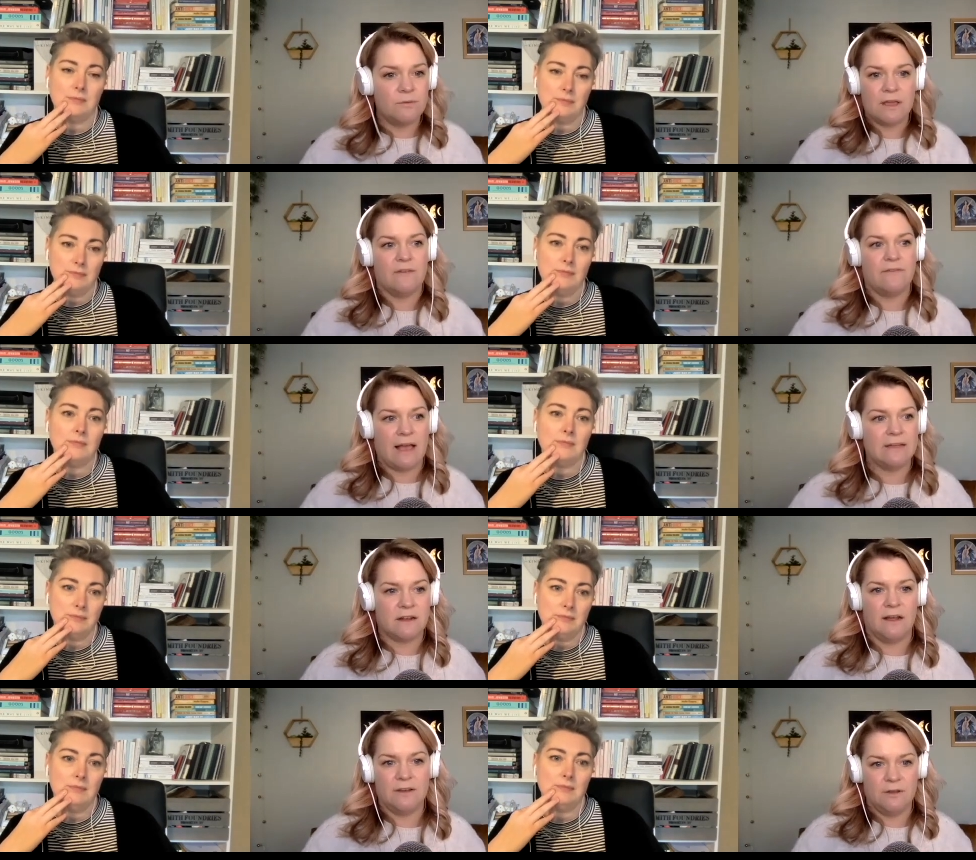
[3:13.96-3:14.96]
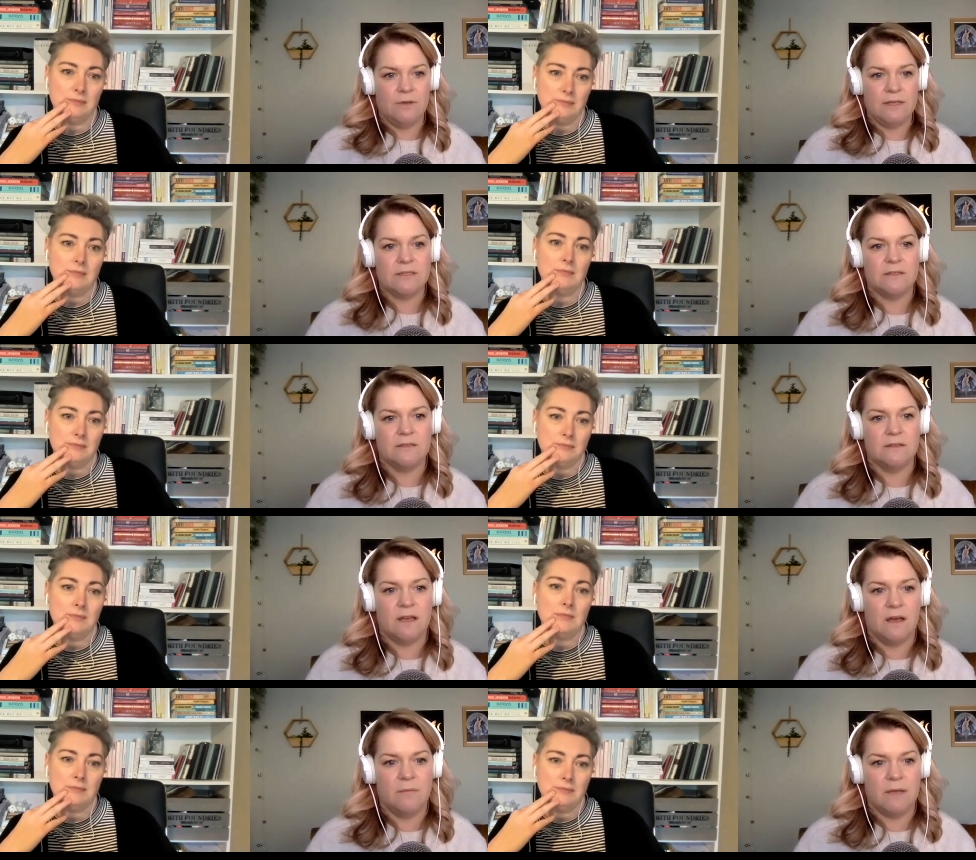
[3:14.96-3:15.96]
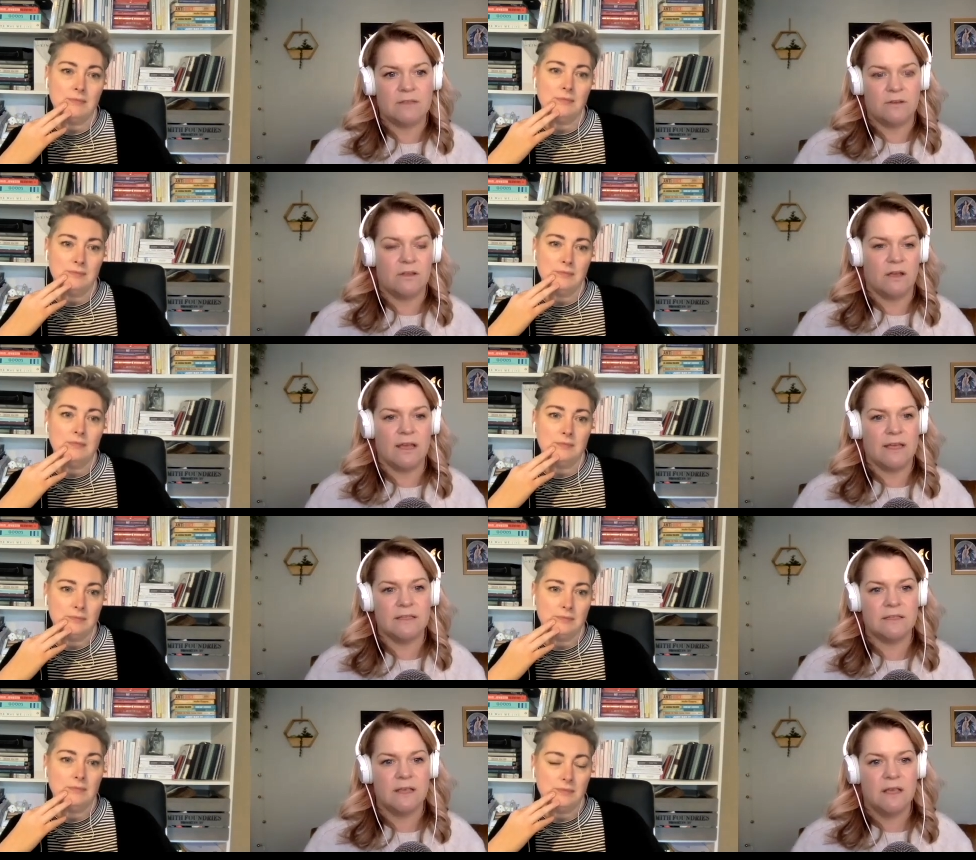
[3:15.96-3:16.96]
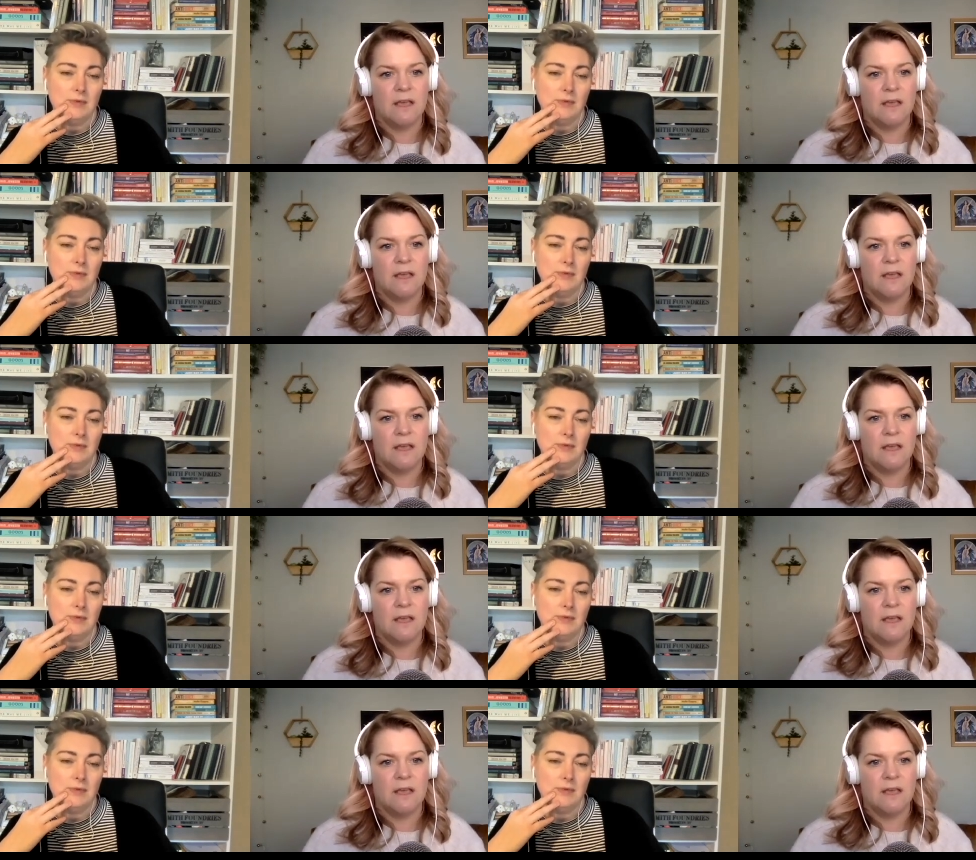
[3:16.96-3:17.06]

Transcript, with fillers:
Speaker 1: think I've had a client who isn't, um, hasn't got young kids.